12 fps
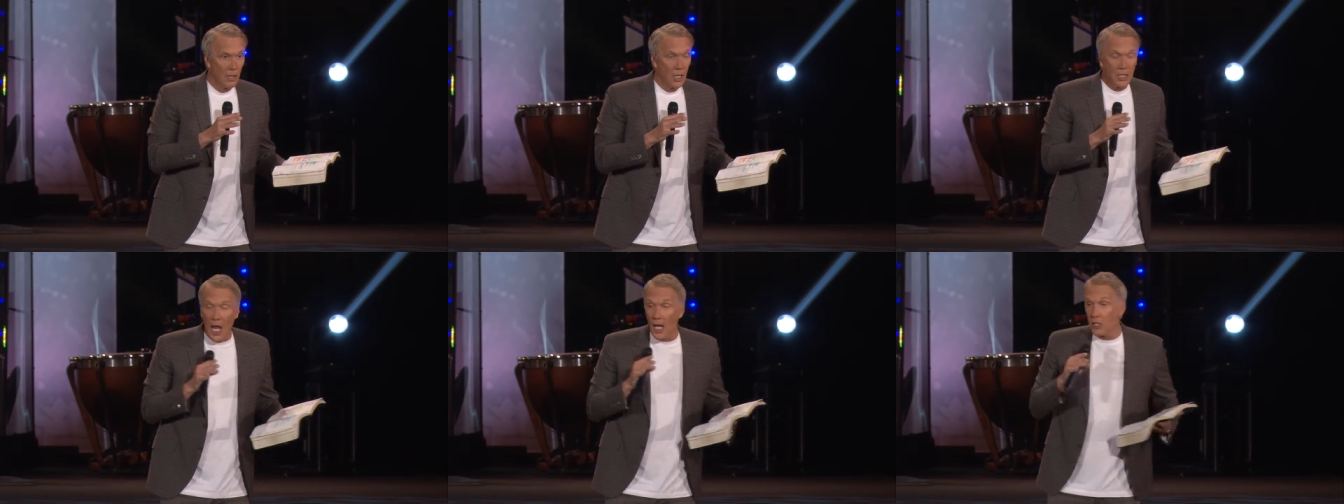
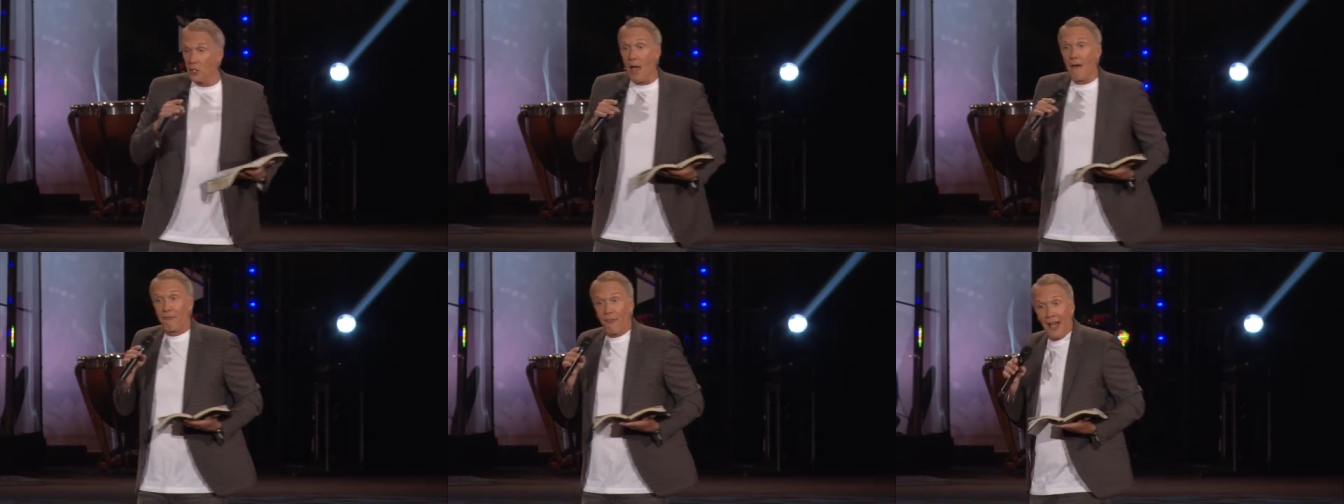Yet you
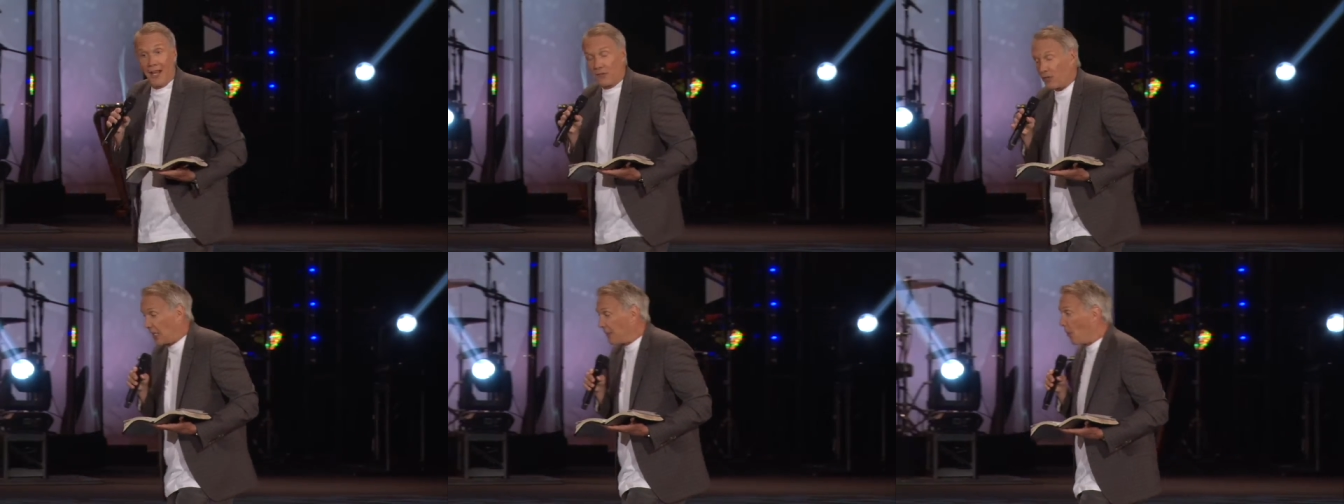have faith
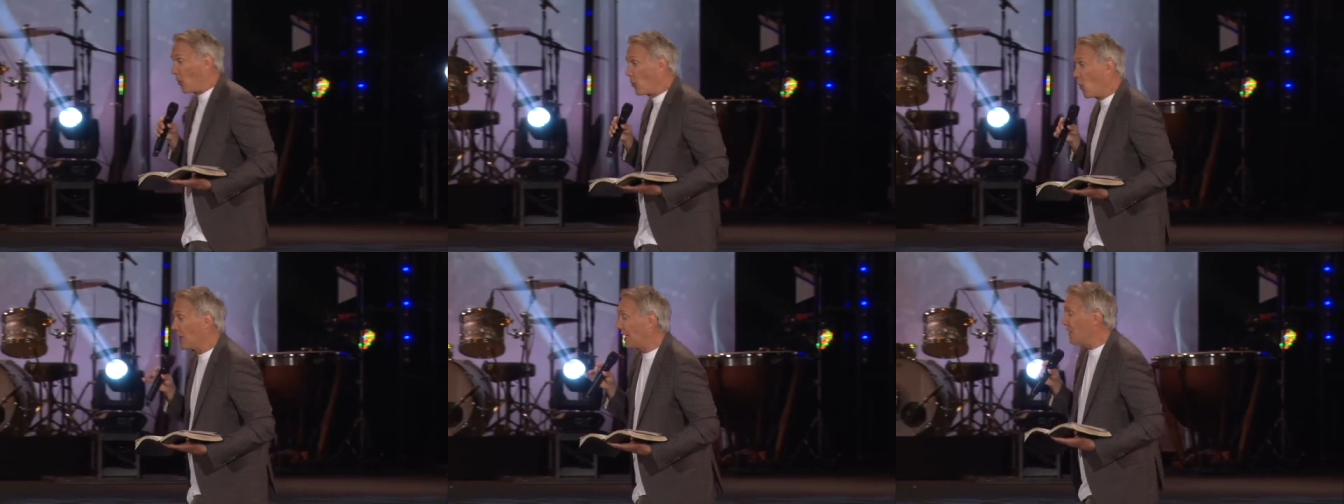to keep on
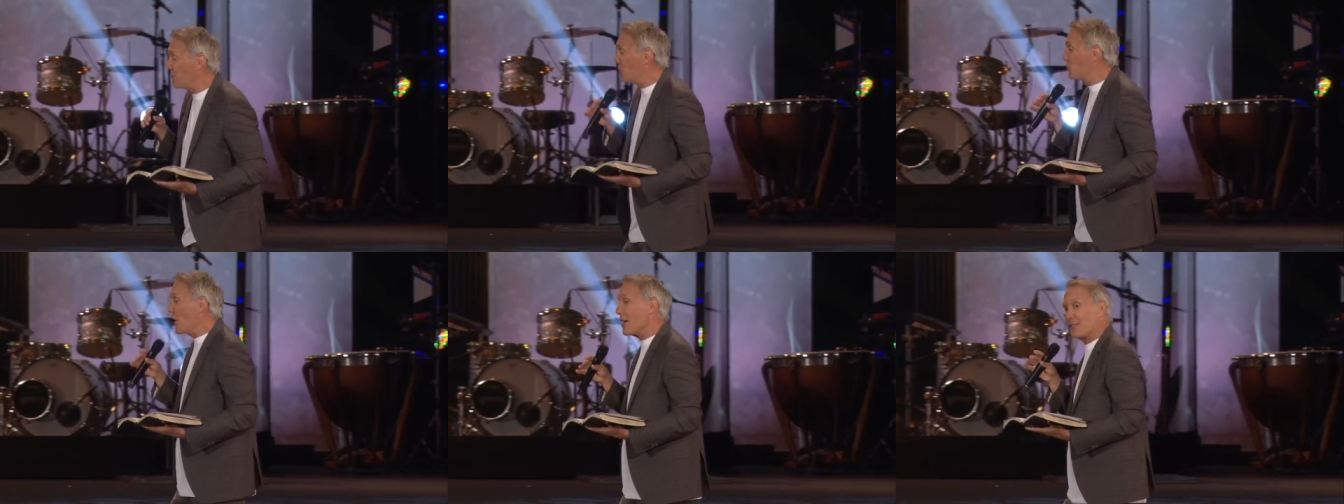going. It gives you
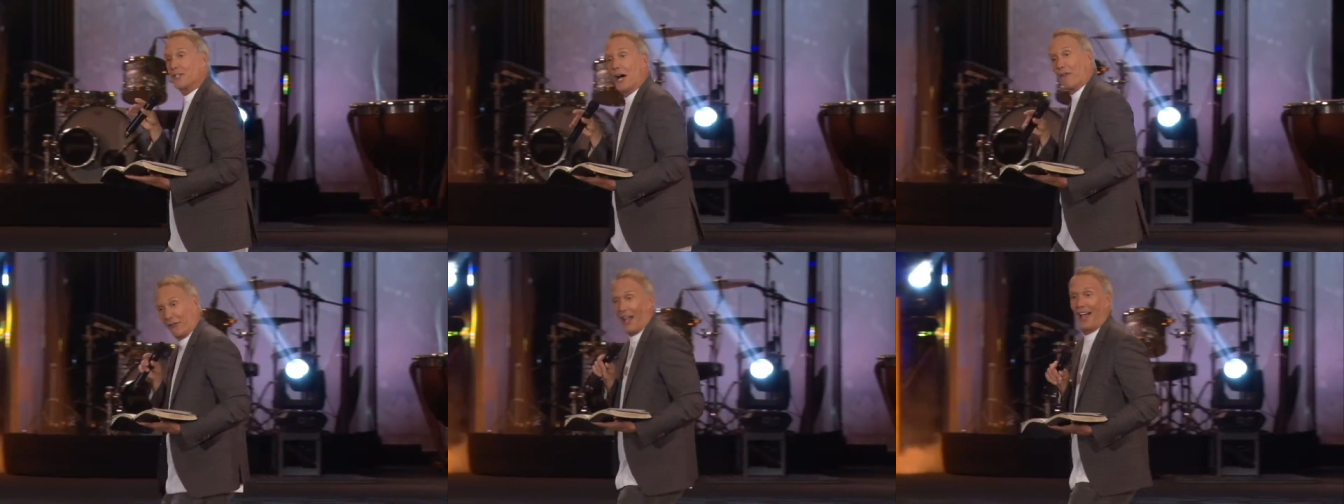just
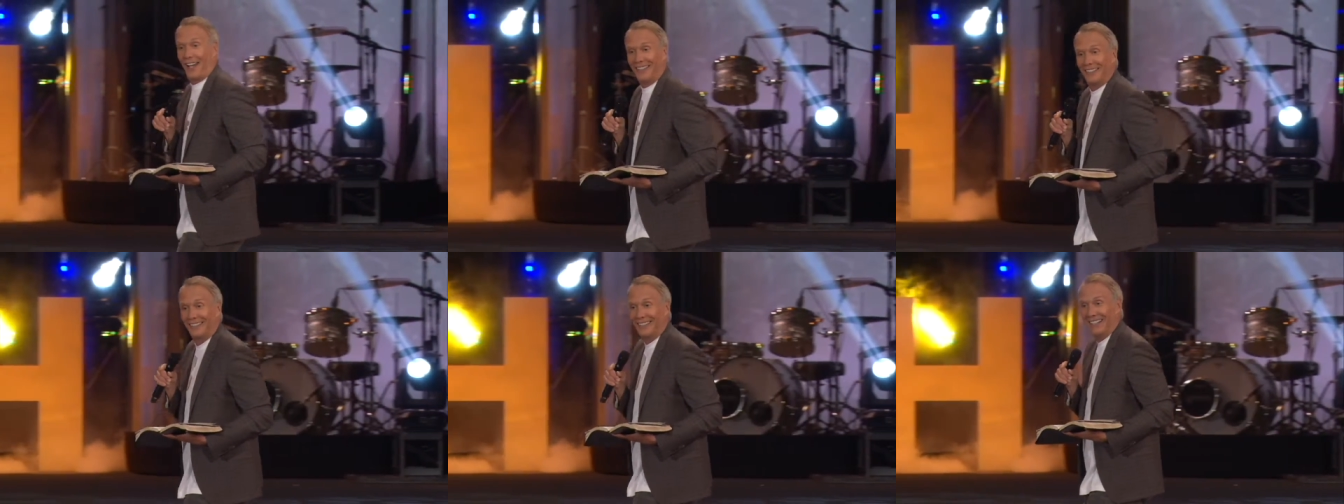enough light
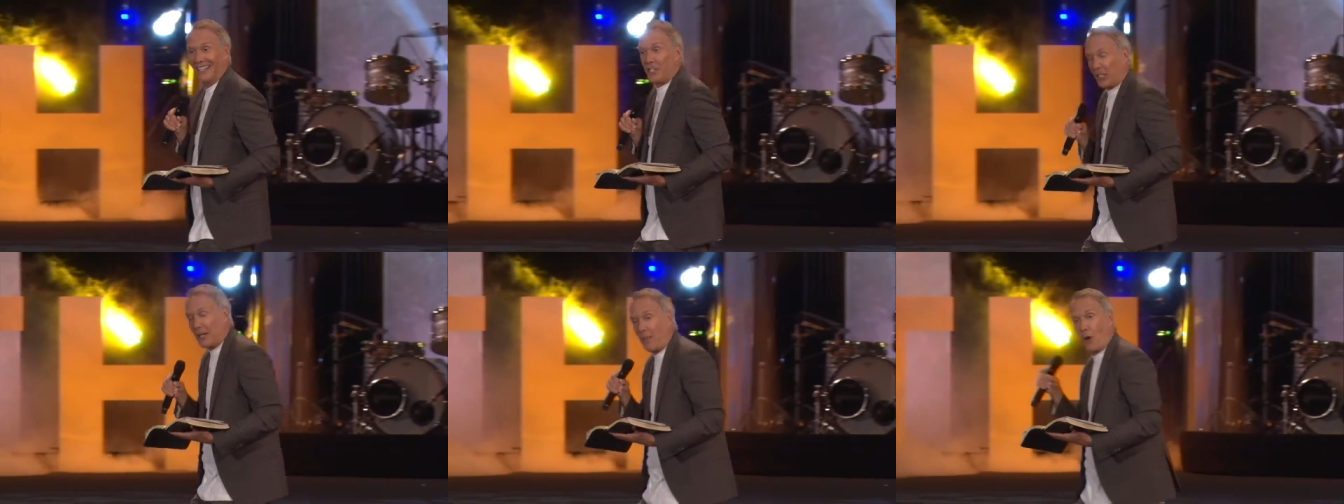
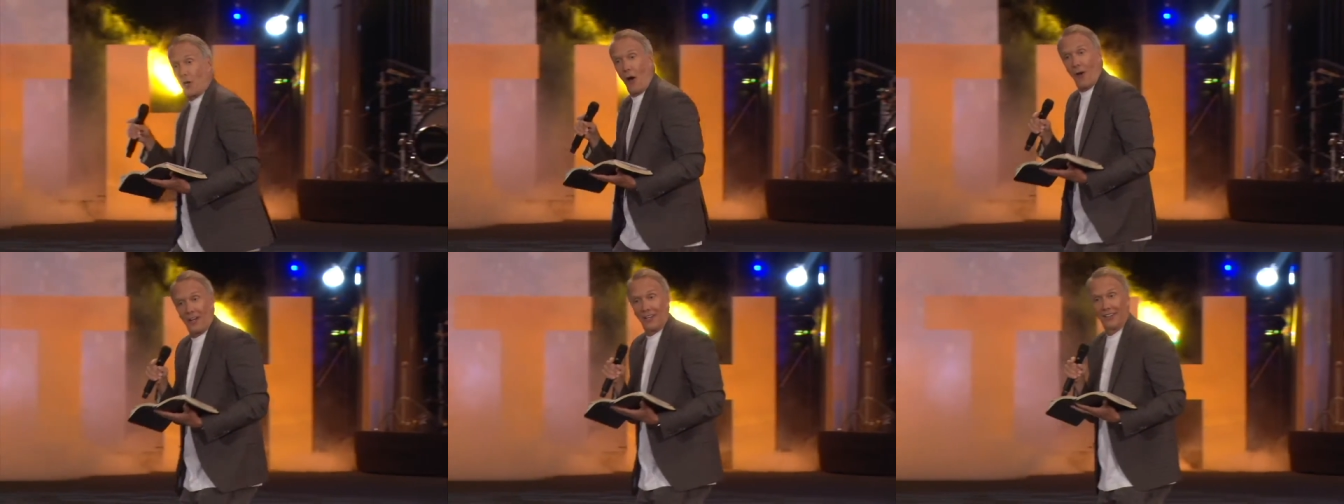to keep on
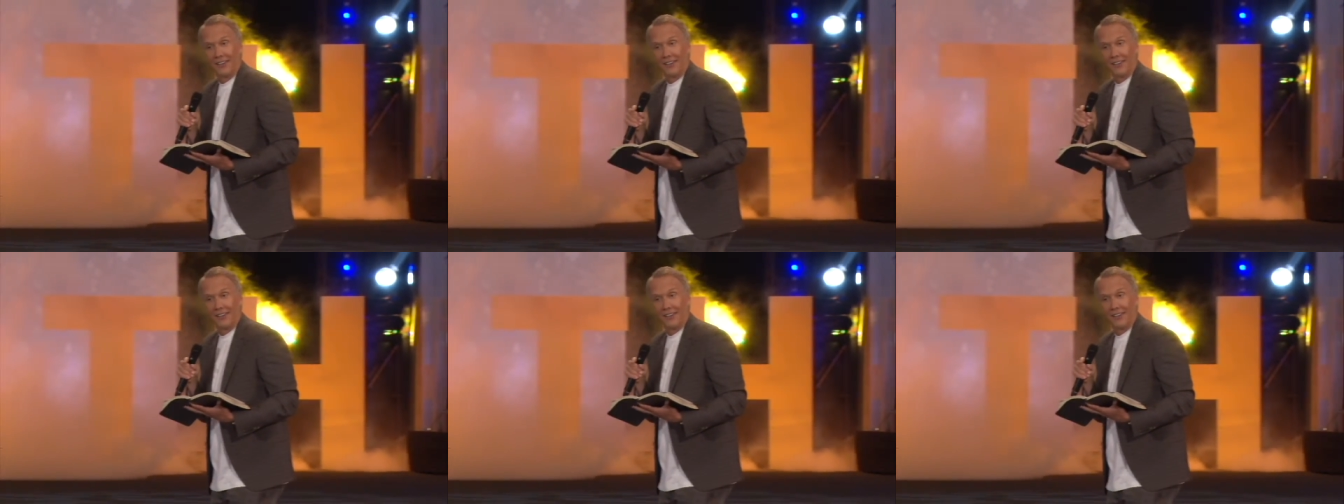going.